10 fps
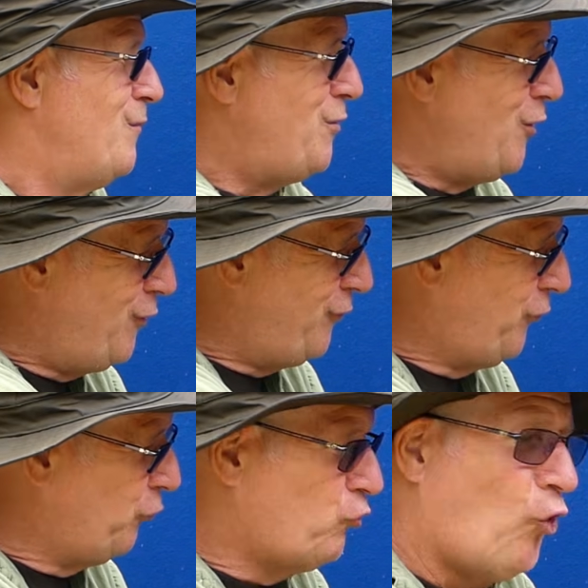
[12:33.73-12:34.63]

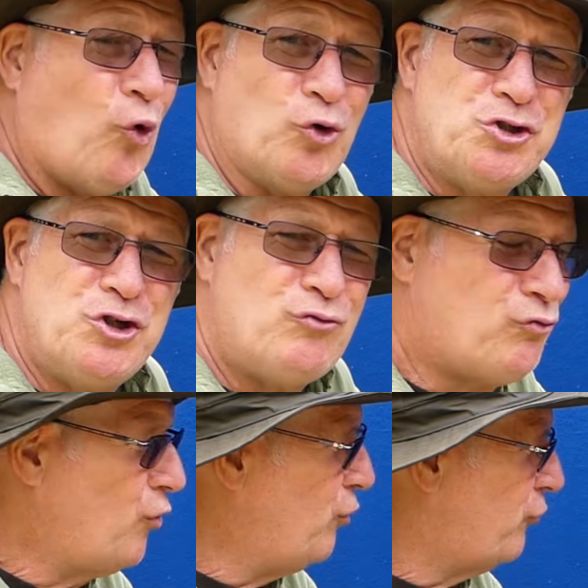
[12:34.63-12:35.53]
Beautiful tortured
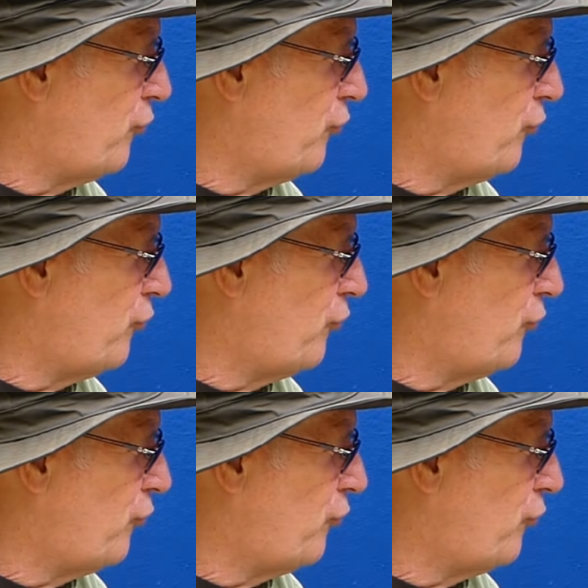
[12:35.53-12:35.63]
roots